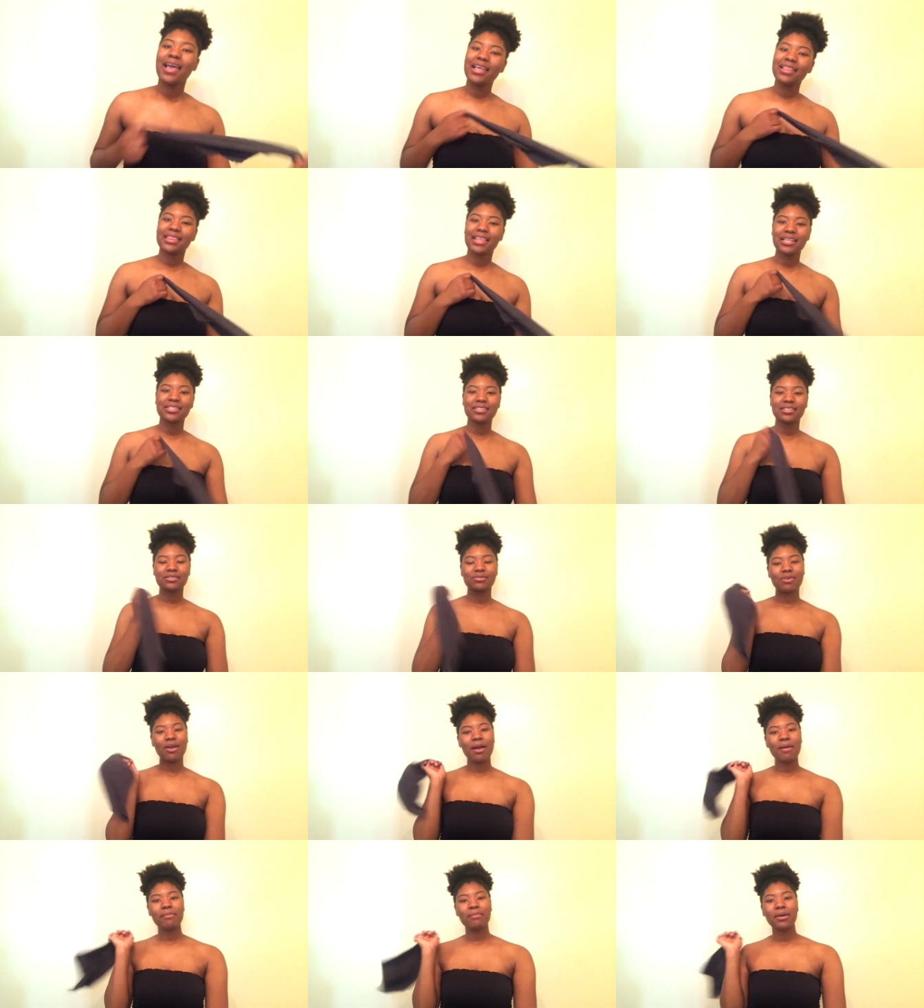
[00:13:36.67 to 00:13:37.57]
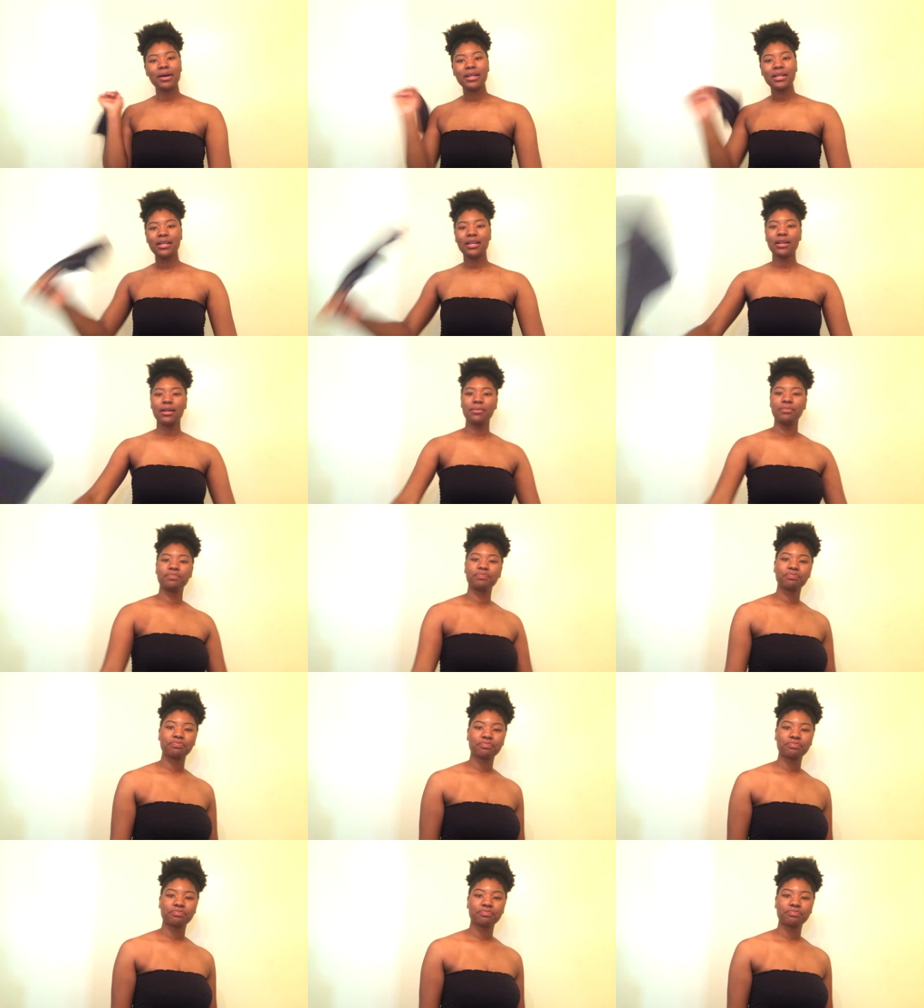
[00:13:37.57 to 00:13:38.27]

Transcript: Hit that subscribe button